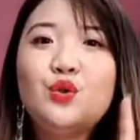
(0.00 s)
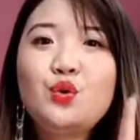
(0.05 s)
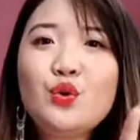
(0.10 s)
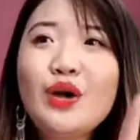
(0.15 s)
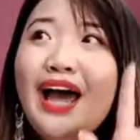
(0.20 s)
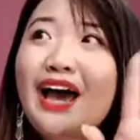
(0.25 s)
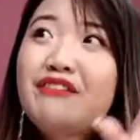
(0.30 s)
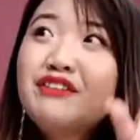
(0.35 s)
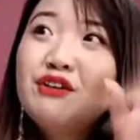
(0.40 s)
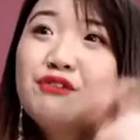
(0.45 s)
do
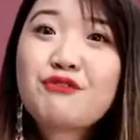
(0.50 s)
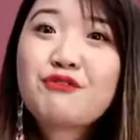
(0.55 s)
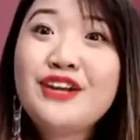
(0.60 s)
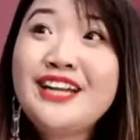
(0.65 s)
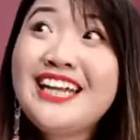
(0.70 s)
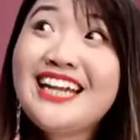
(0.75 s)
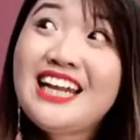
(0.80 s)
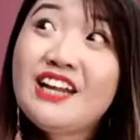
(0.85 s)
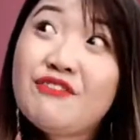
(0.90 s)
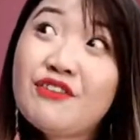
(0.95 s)
have the free
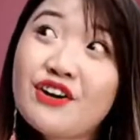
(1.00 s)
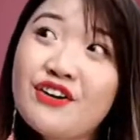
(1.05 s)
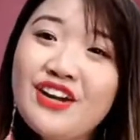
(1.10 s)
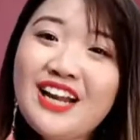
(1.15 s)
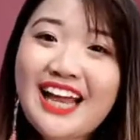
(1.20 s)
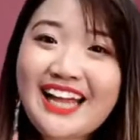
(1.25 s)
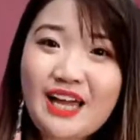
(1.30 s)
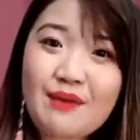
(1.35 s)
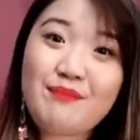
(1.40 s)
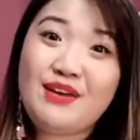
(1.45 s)
delivery,
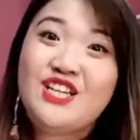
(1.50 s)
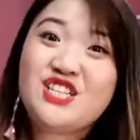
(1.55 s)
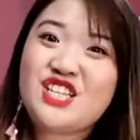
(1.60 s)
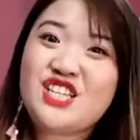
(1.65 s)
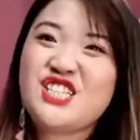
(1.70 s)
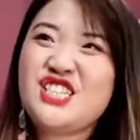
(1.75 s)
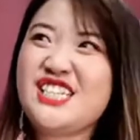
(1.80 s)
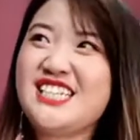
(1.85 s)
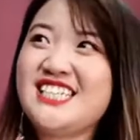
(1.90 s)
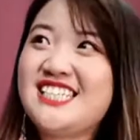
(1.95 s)
like I
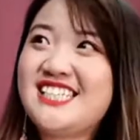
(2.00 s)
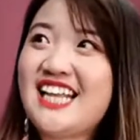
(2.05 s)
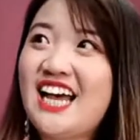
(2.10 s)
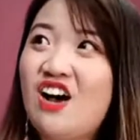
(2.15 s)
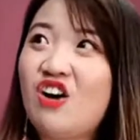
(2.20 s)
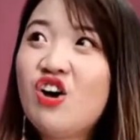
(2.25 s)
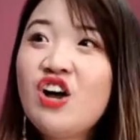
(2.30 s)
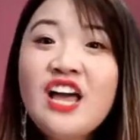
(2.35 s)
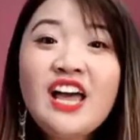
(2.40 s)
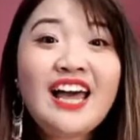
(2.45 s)
mentioned just
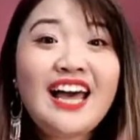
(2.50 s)
now.